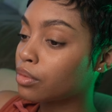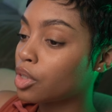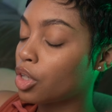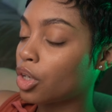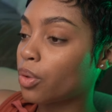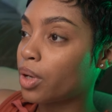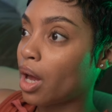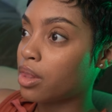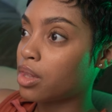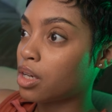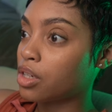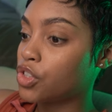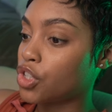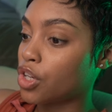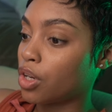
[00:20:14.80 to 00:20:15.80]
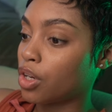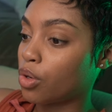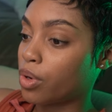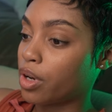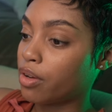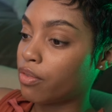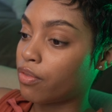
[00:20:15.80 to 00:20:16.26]
You know what? I think
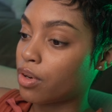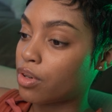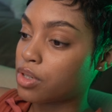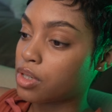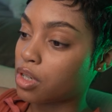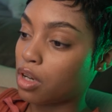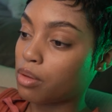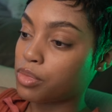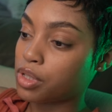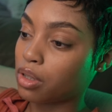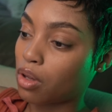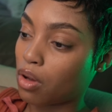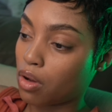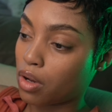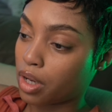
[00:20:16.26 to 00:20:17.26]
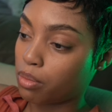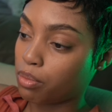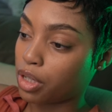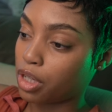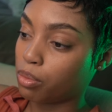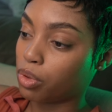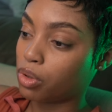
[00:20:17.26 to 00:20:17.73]
January 1st comes along and
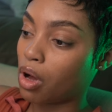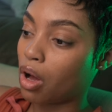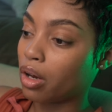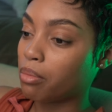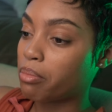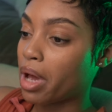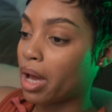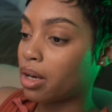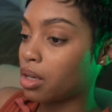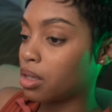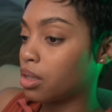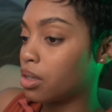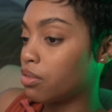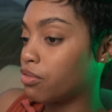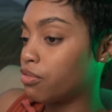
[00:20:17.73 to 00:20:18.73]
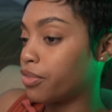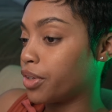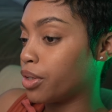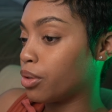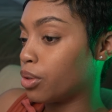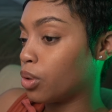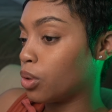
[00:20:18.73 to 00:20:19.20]
people automatically
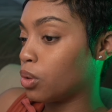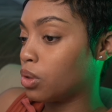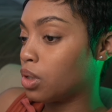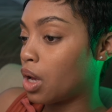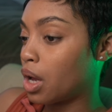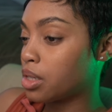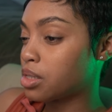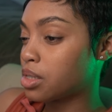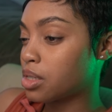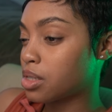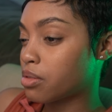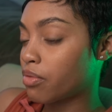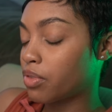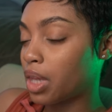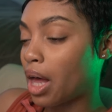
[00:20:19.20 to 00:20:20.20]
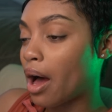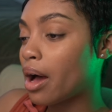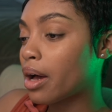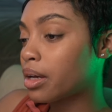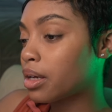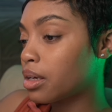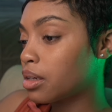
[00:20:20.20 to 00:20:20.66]
feel a sense of
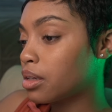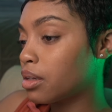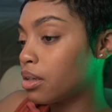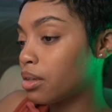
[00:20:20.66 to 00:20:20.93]
lack